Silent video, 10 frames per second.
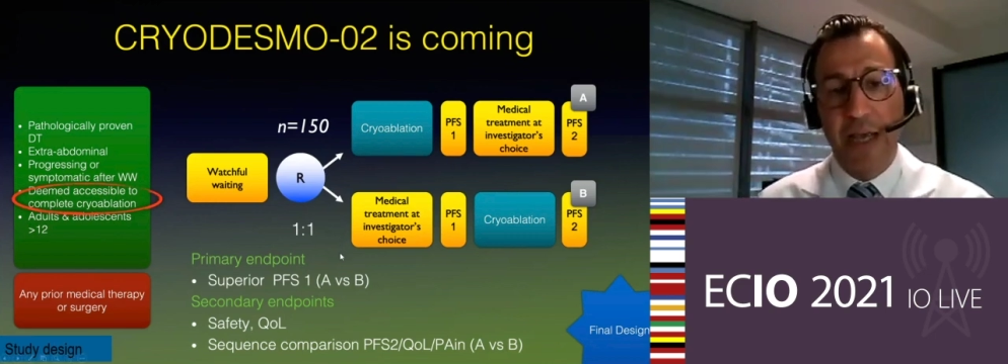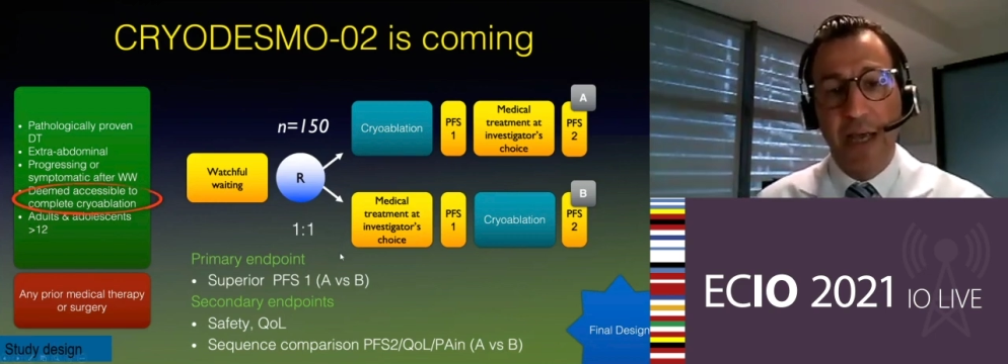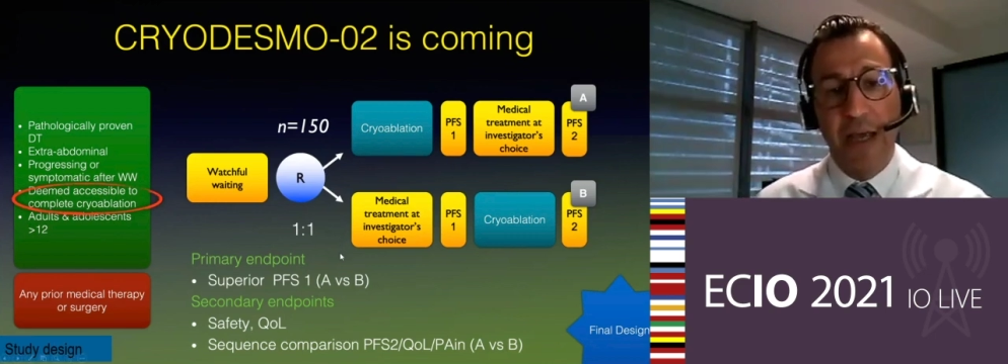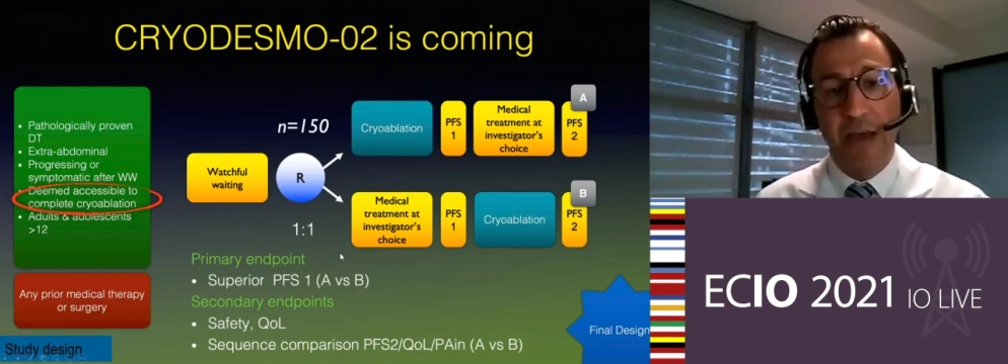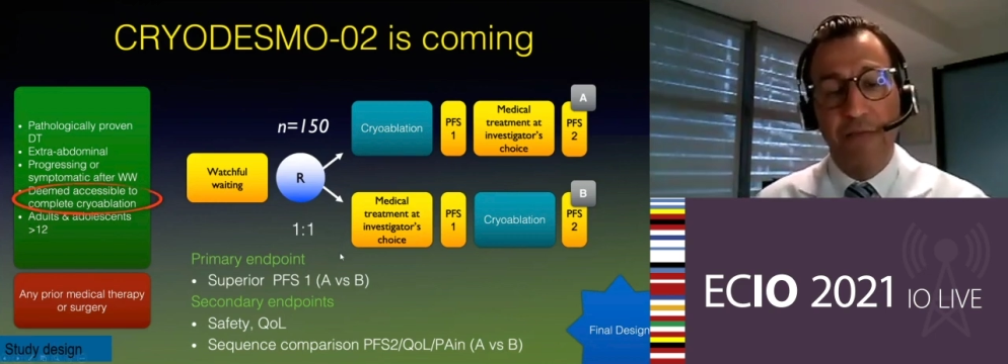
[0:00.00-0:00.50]

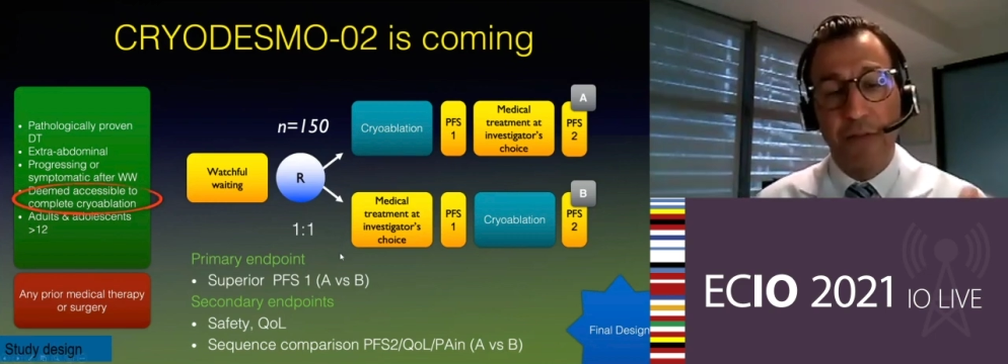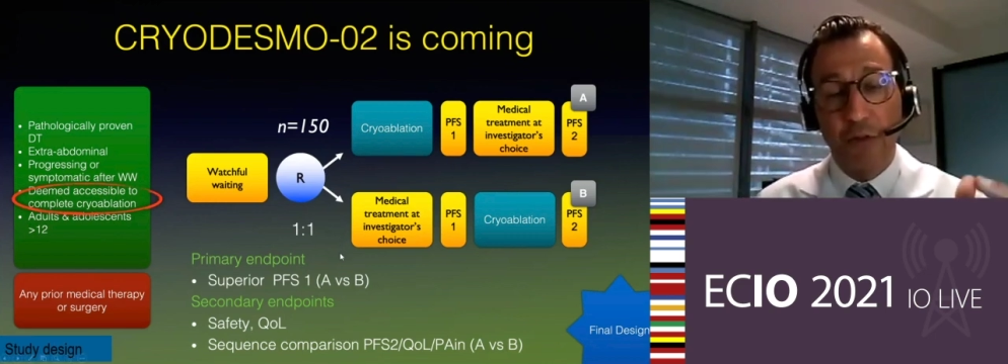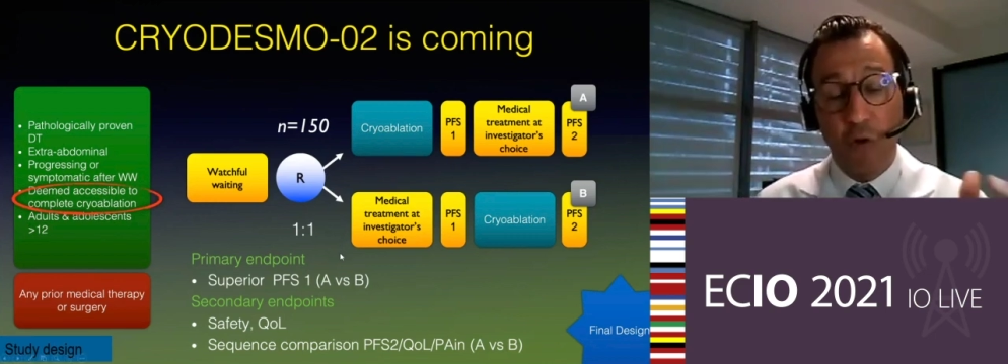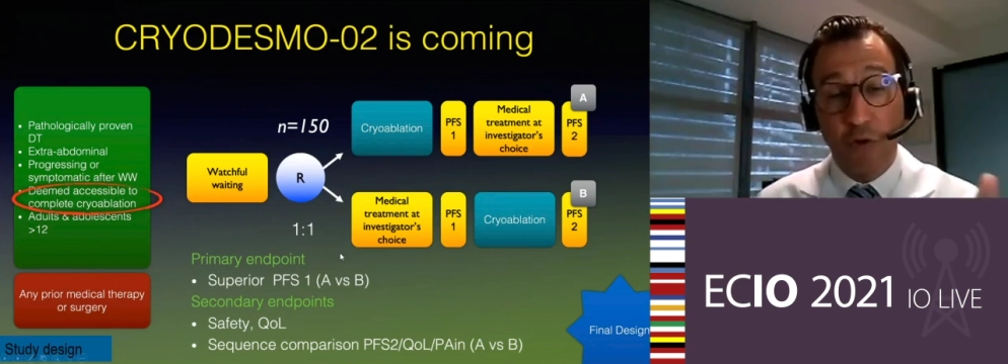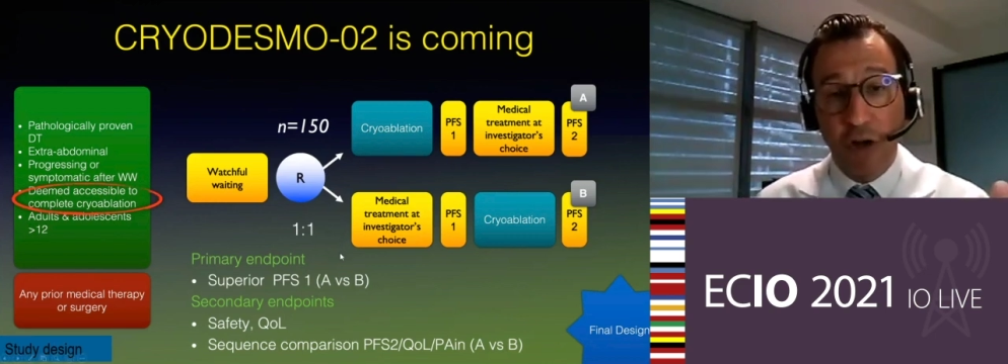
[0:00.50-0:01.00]
uh, with
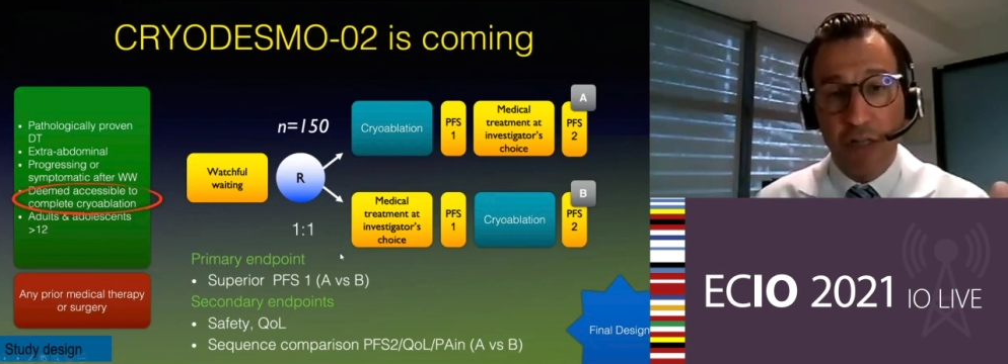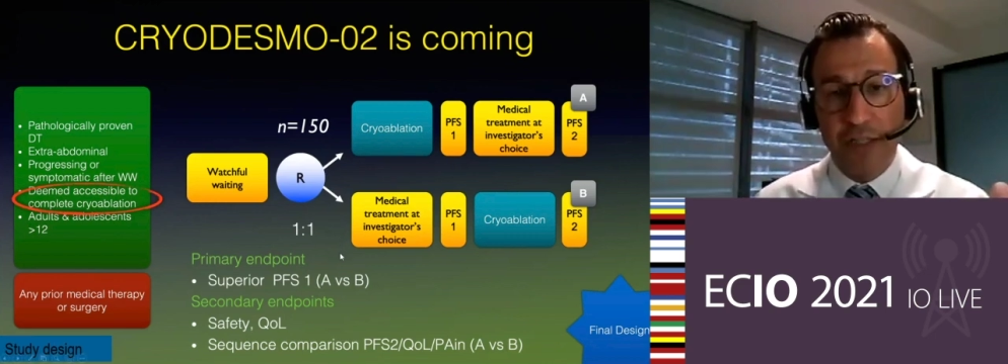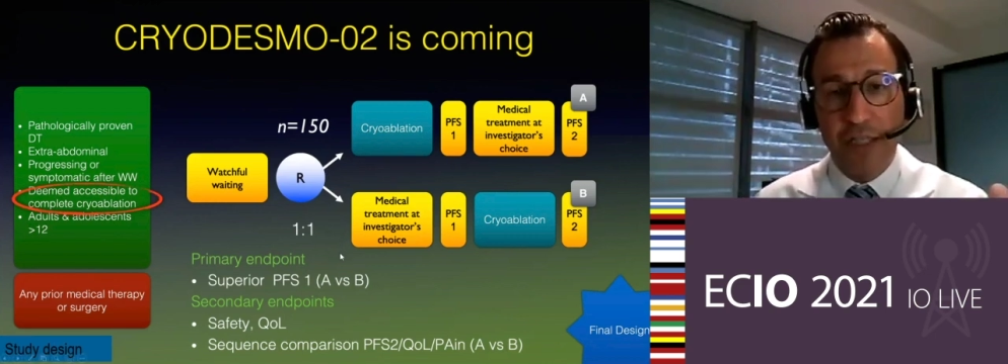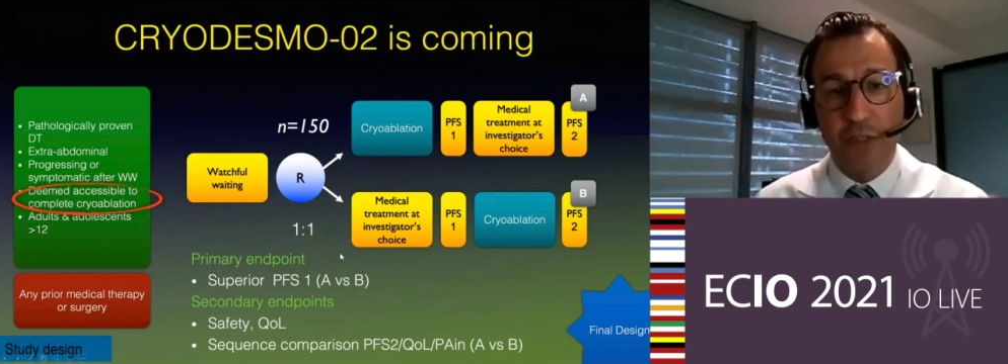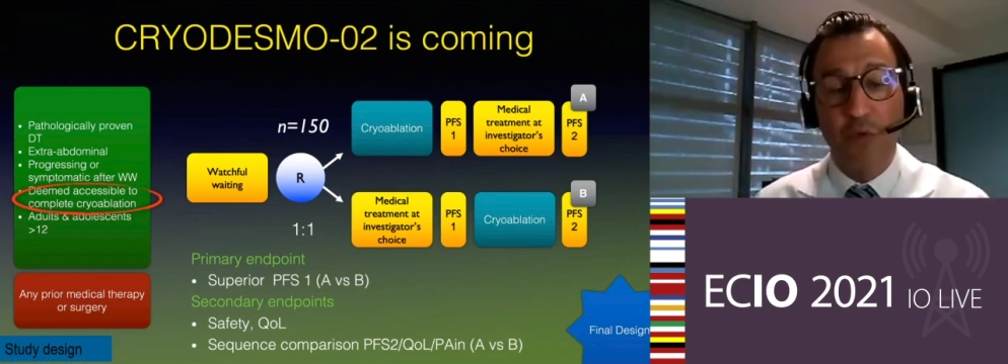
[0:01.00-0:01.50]
oncologists